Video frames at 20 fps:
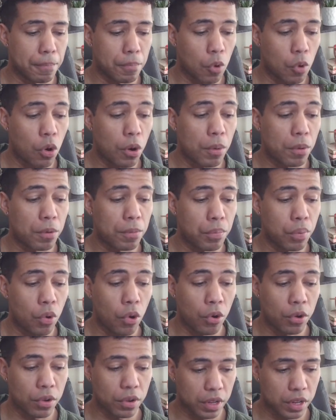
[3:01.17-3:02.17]
More
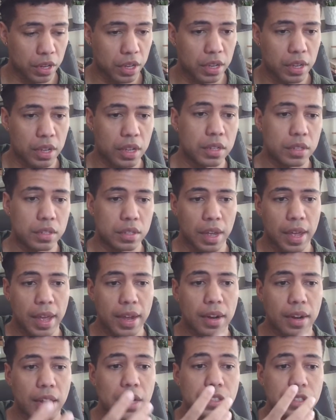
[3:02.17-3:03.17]
importantly, into
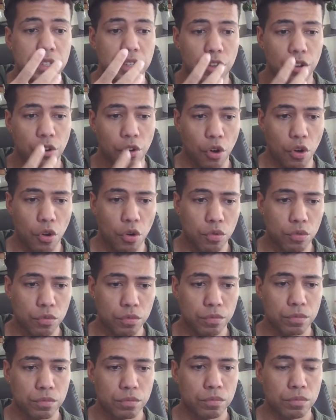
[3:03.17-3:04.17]
analyzing your
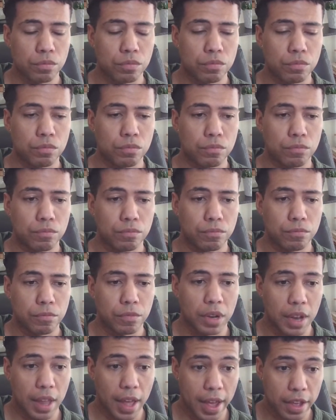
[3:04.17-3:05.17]
own
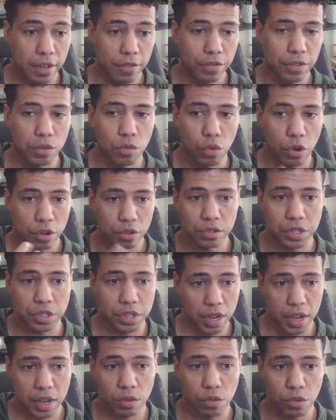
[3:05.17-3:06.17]
life and where you
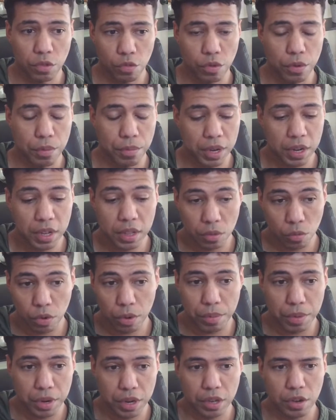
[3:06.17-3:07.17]
stand with women and the
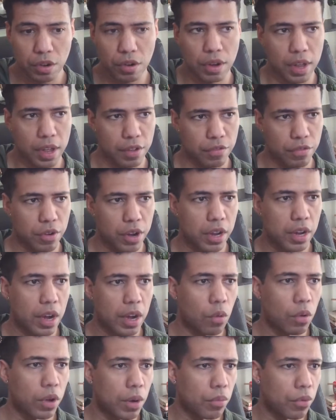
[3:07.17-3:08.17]
women in your life, right? And I
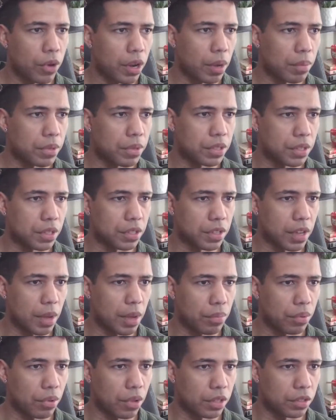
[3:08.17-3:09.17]
want to bring up this
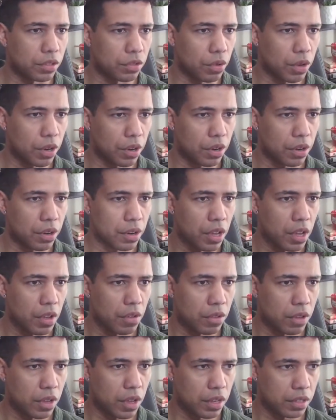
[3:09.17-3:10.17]
example on Twitter.
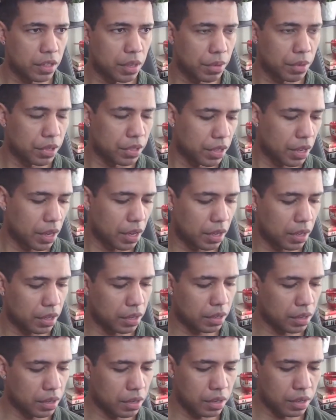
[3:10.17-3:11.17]
You guys give me a
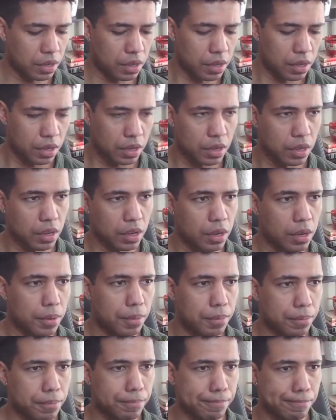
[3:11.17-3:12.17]
second.
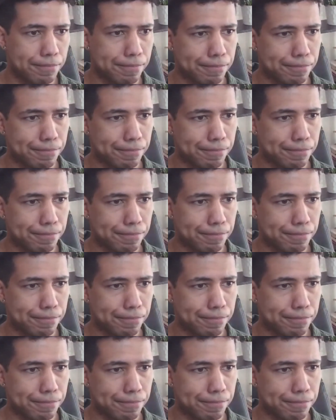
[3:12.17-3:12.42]
Um,